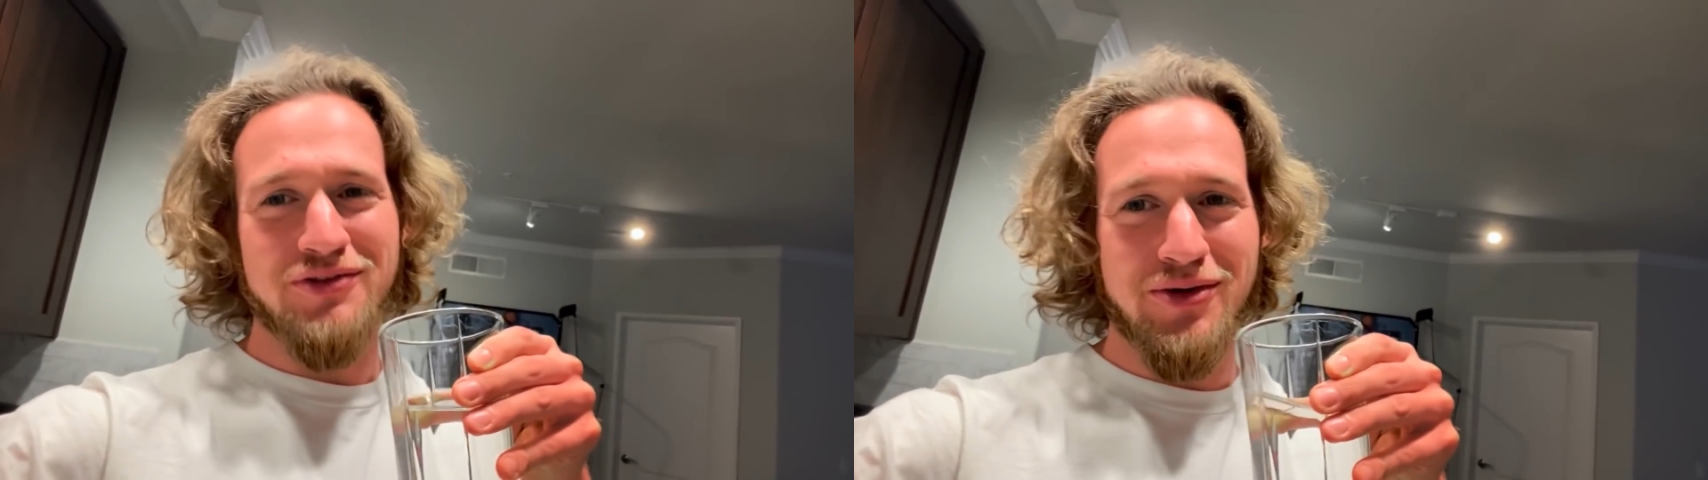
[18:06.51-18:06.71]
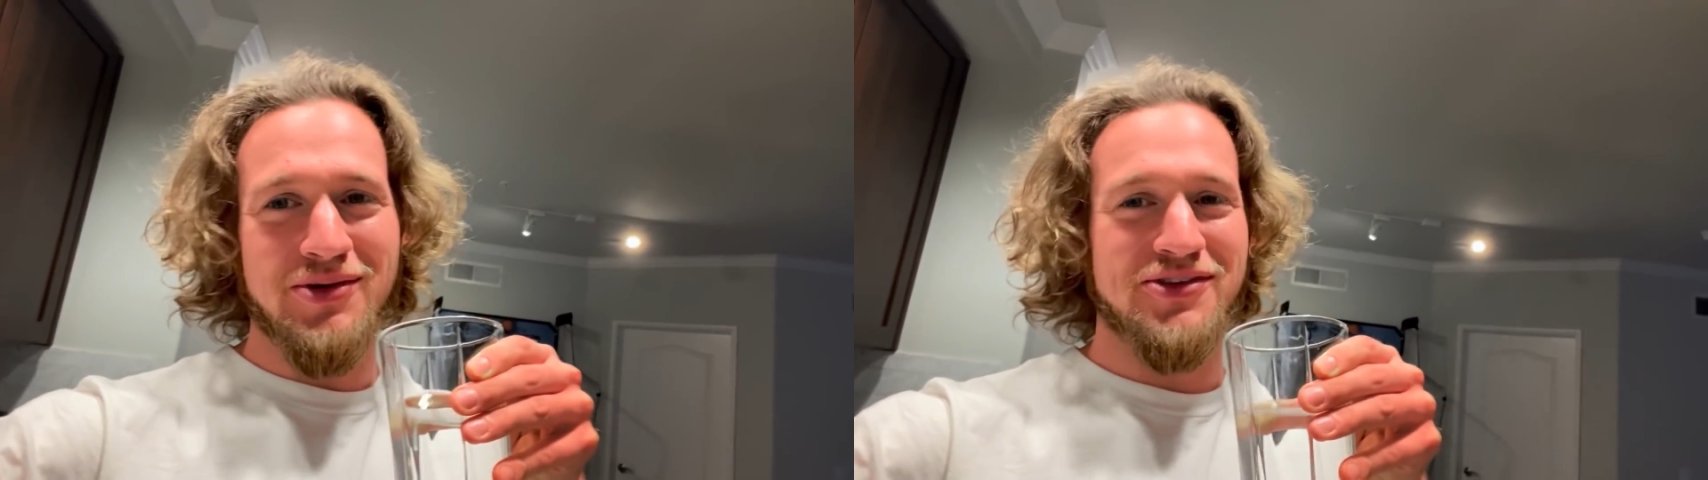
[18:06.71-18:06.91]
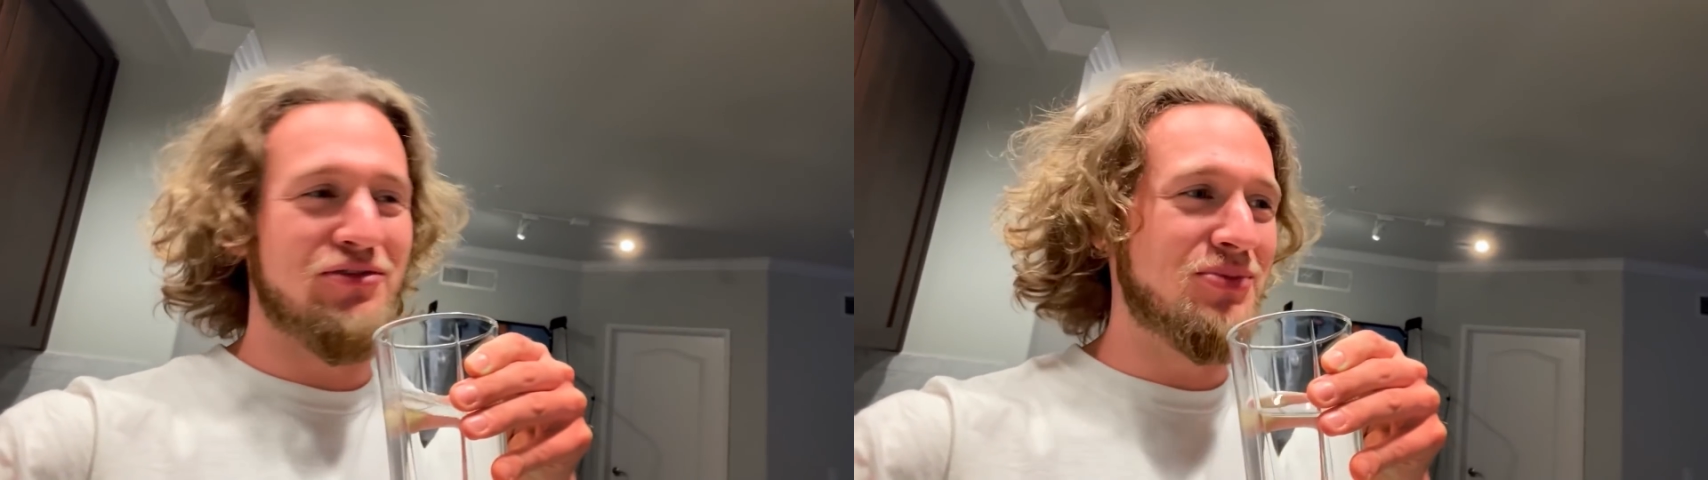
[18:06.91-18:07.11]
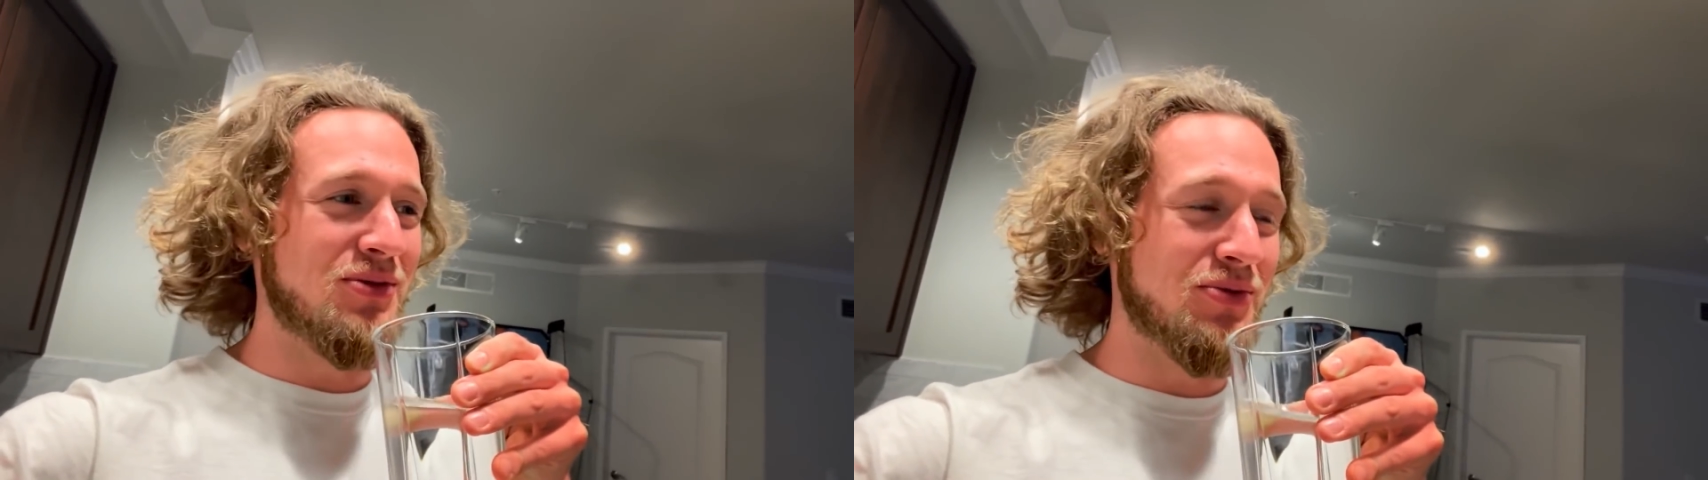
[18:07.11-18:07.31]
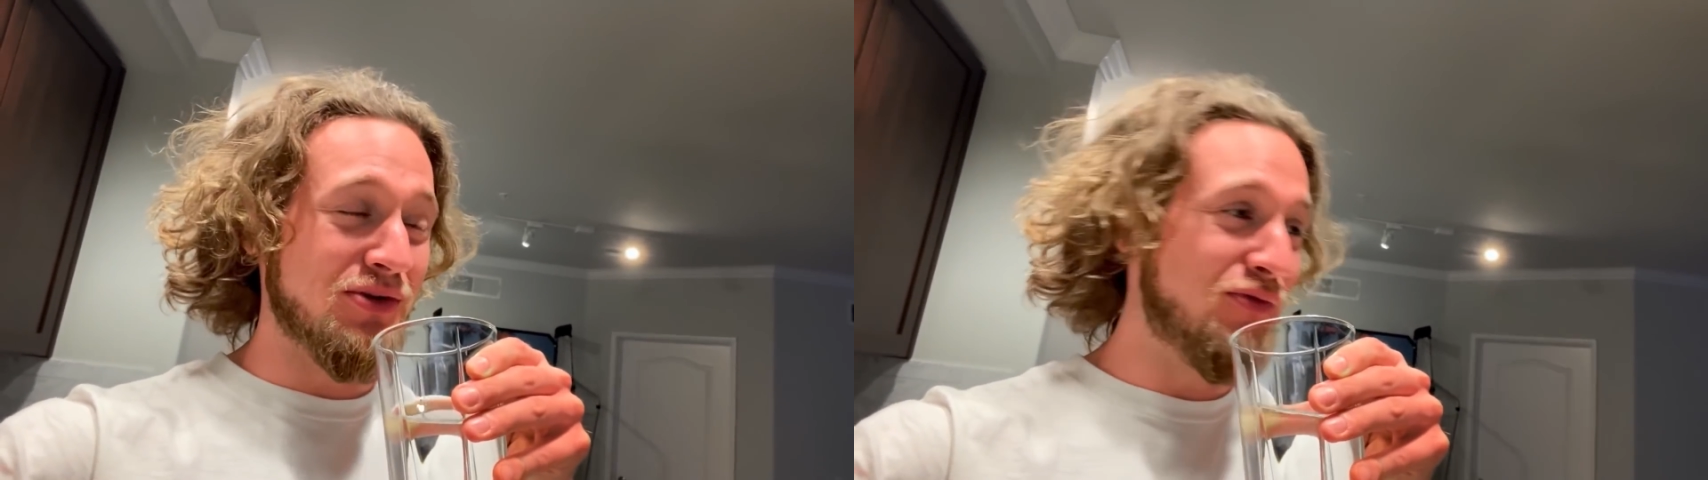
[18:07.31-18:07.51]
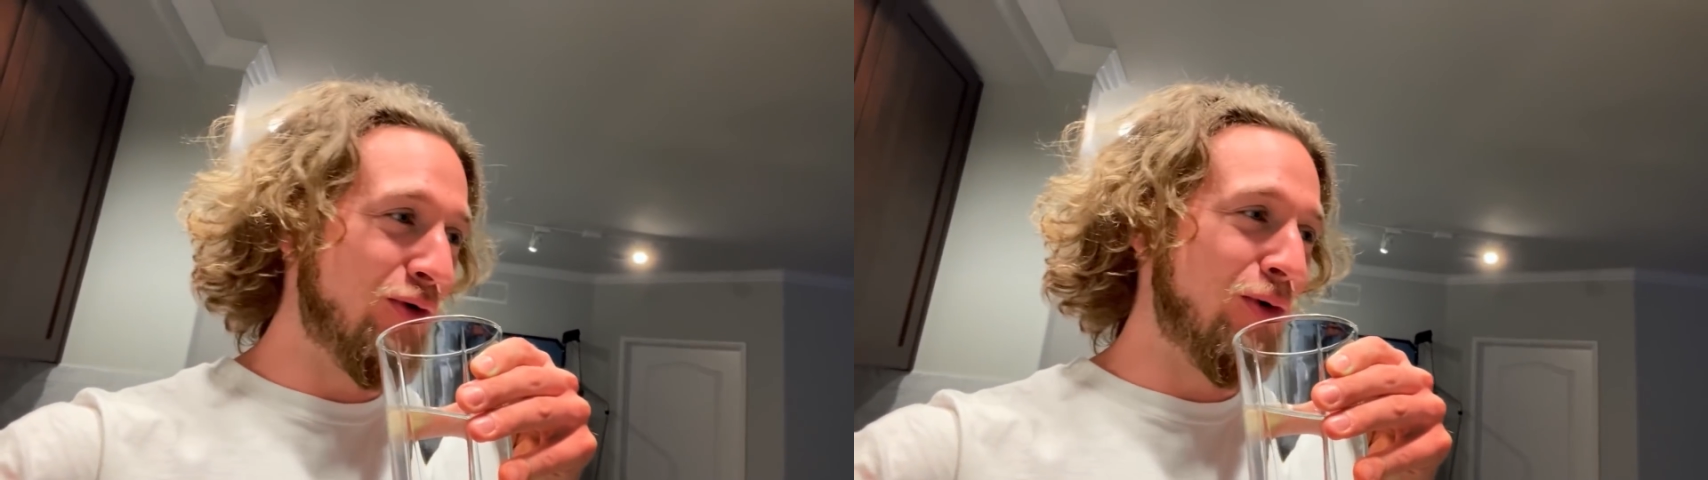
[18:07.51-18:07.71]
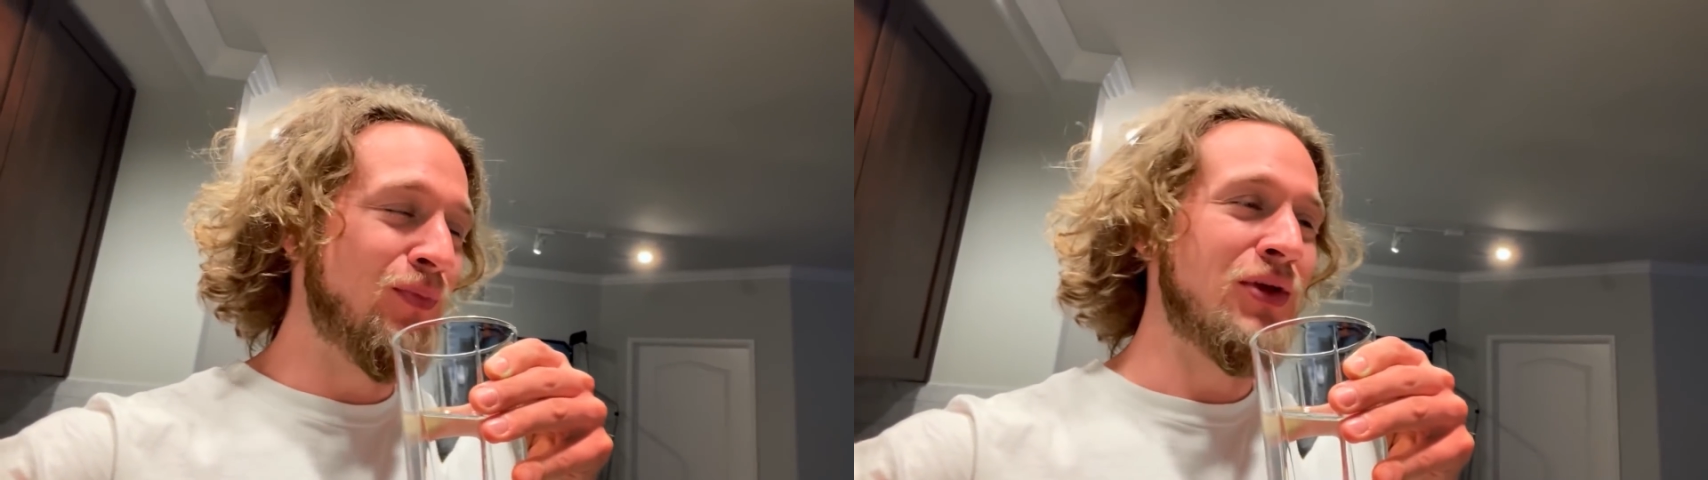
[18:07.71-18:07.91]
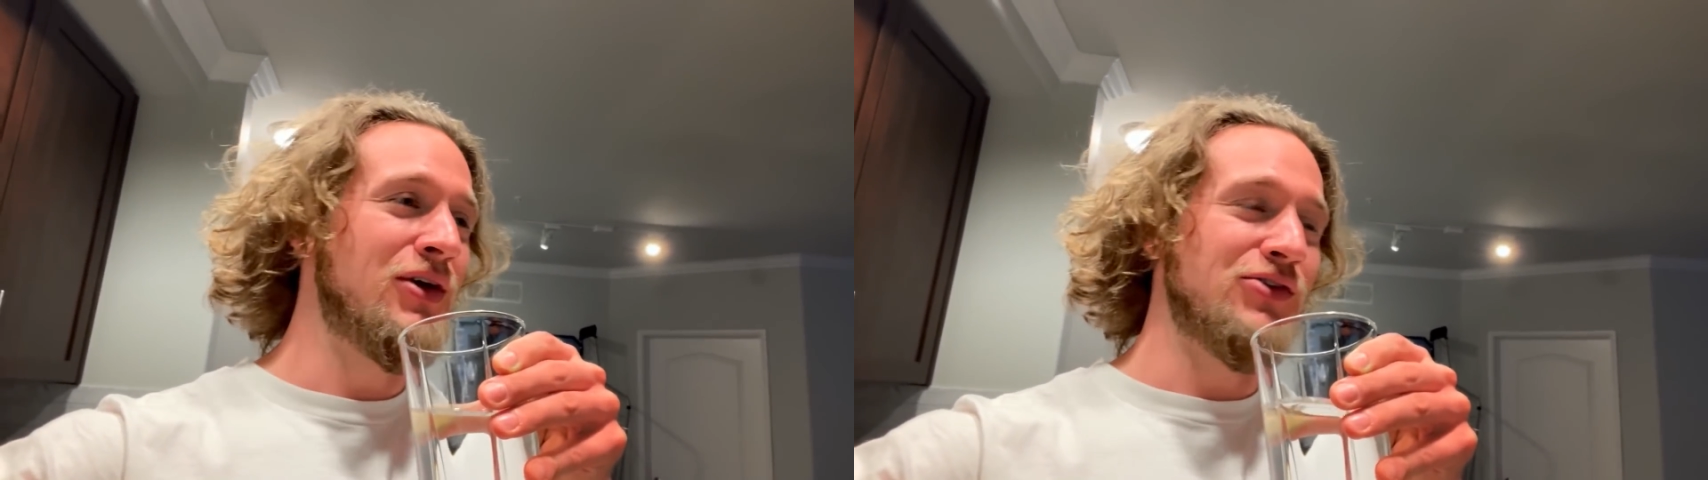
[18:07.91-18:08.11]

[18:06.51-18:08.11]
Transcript: feel myself being pretty full.